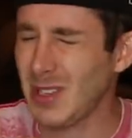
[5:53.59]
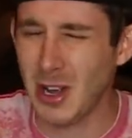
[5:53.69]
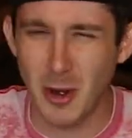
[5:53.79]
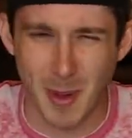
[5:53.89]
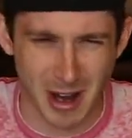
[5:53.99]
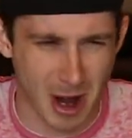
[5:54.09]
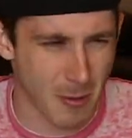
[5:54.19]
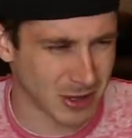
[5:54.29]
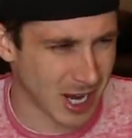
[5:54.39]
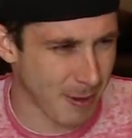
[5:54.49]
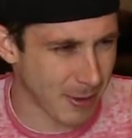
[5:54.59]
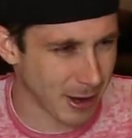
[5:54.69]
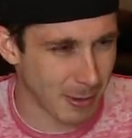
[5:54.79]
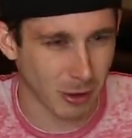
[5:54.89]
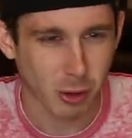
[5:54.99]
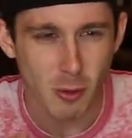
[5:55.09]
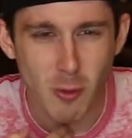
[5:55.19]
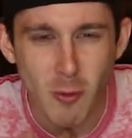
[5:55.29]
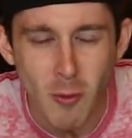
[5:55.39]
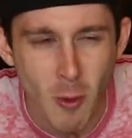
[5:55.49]
Oh my God, what's happening to my
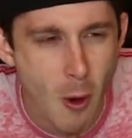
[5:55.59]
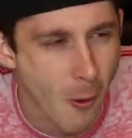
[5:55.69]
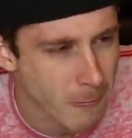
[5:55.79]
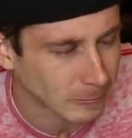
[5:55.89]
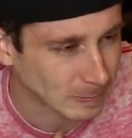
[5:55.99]
throat?